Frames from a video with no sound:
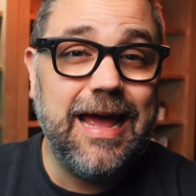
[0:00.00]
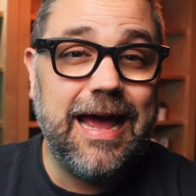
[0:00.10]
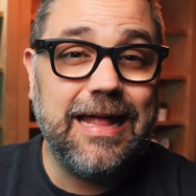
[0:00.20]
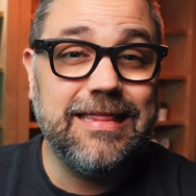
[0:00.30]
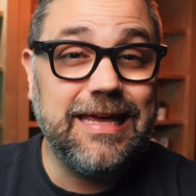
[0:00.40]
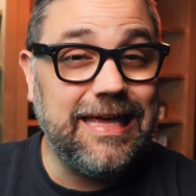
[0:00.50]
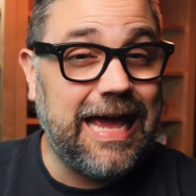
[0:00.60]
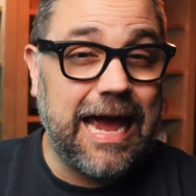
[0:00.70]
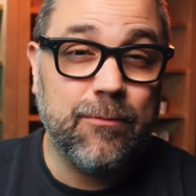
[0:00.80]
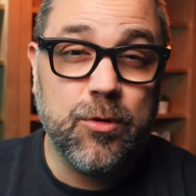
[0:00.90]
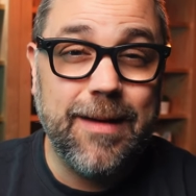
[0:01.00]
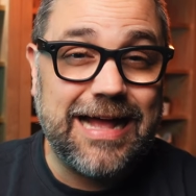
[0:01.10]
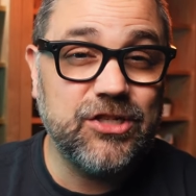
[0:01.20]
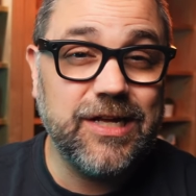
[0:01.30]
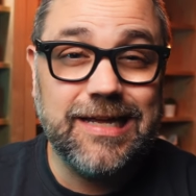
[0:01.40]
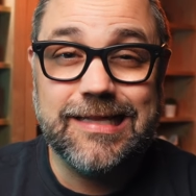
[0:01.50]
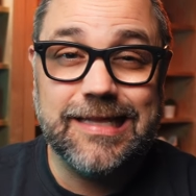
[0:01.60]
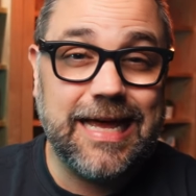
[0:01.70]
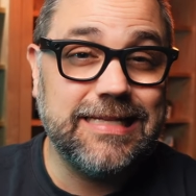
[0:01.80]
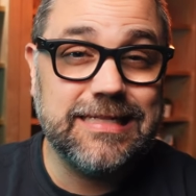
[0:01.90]
add the camera matching
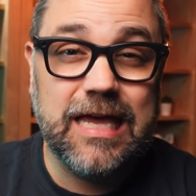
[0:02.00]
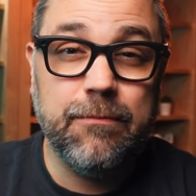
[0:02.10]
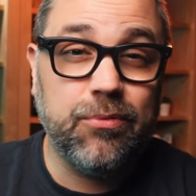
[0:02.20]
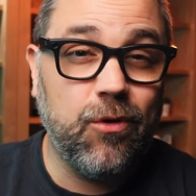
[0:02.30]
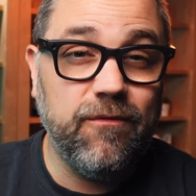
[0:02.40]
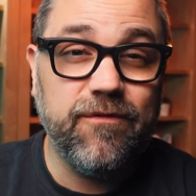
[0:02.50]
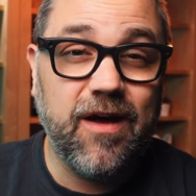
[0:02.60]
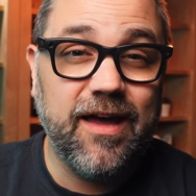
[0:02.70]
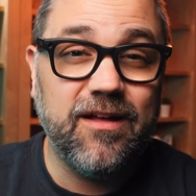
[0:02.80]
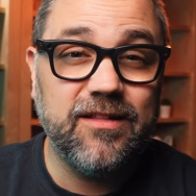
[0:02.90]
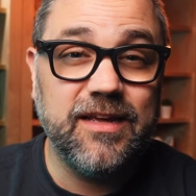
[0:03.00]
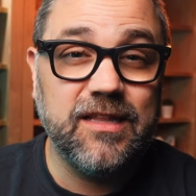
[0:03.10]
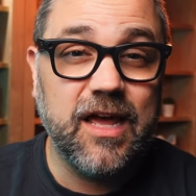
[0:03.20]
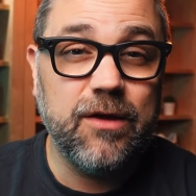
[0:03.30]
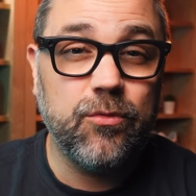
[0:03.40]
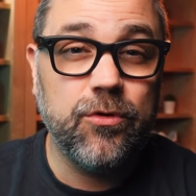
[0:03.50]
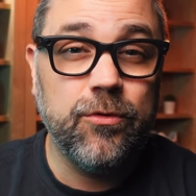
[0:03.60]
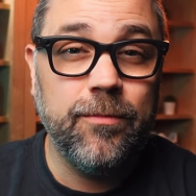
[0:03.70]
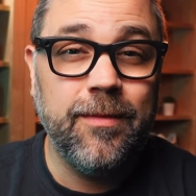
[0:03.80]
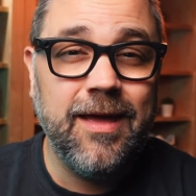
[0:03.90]
landscape profile in
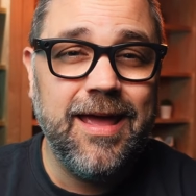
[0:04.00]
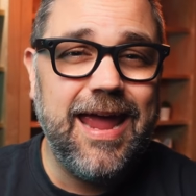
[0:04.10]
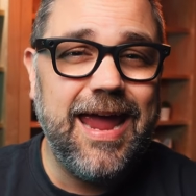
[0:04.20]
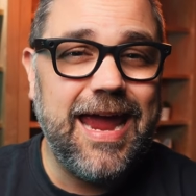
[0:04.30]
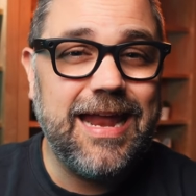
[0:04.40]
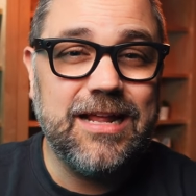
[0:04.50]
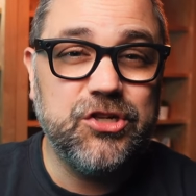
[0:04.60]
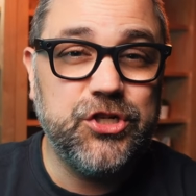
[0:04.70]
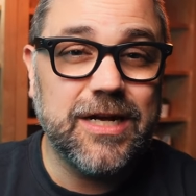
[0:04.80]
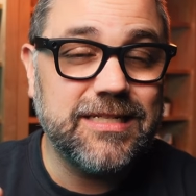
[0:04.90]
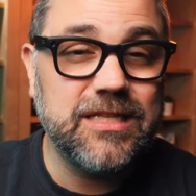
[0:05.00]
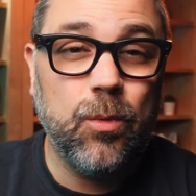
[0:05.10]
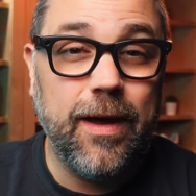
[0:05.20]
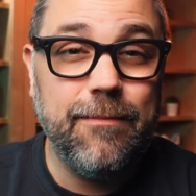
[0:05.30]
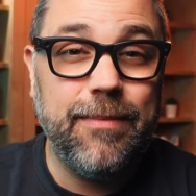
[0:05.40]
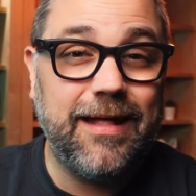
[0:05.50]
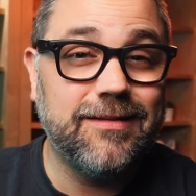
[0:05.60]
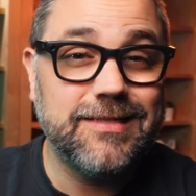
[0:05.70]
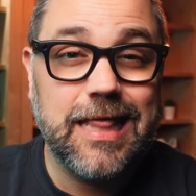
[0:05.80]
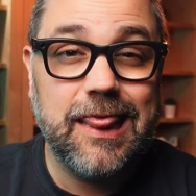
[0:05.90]
Lightroom and adjust the white balance.